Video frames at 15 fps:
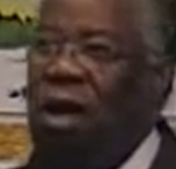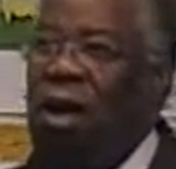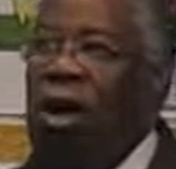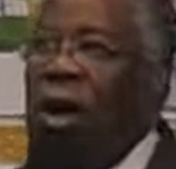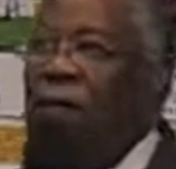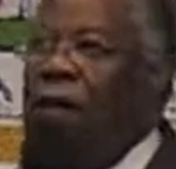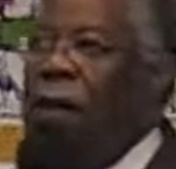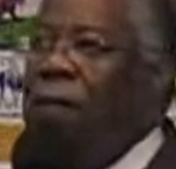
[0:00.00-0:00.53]

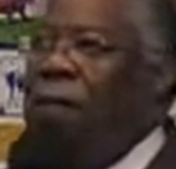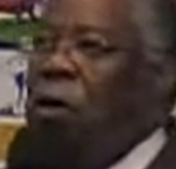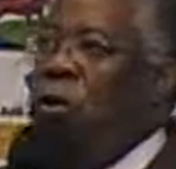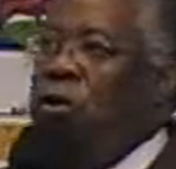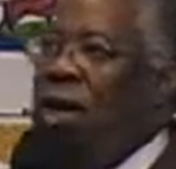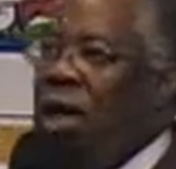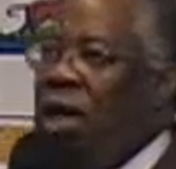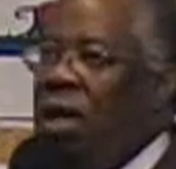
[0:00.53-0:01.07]
All that
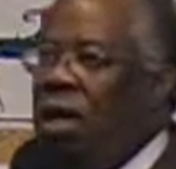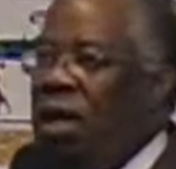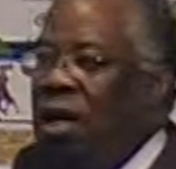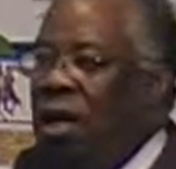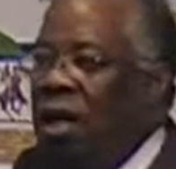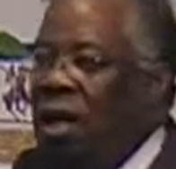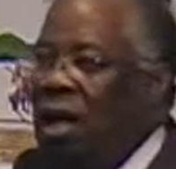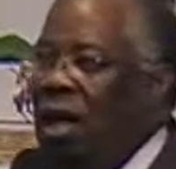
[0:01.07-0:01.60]
music
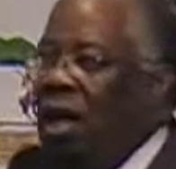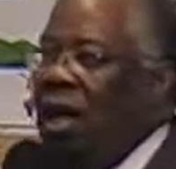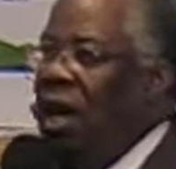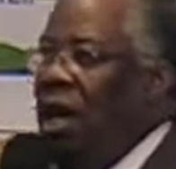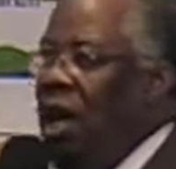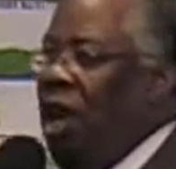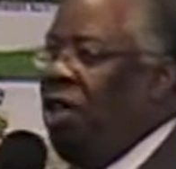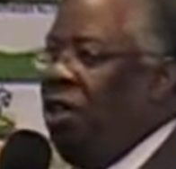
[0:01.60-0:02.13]

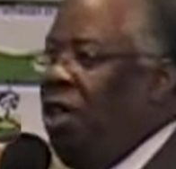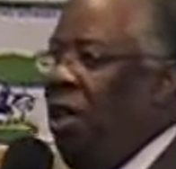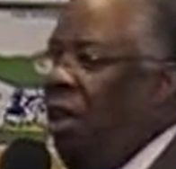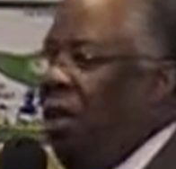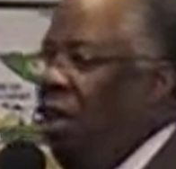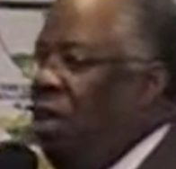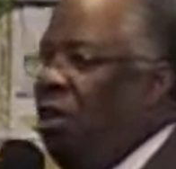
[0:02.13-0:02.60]
is to